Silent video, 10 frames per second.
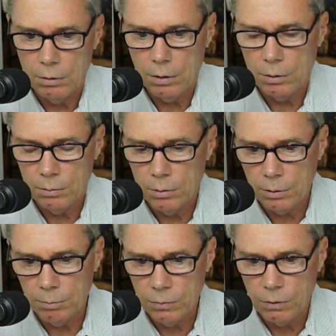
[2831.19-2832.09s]
the
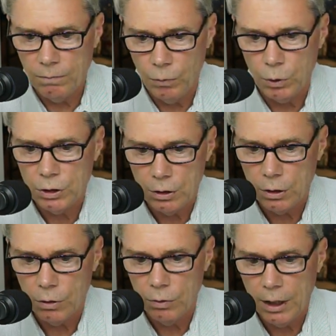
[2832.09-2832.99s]
to to force it to
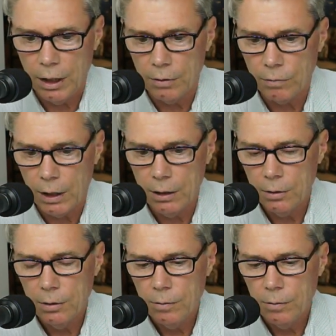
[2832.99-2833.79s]
go down, right?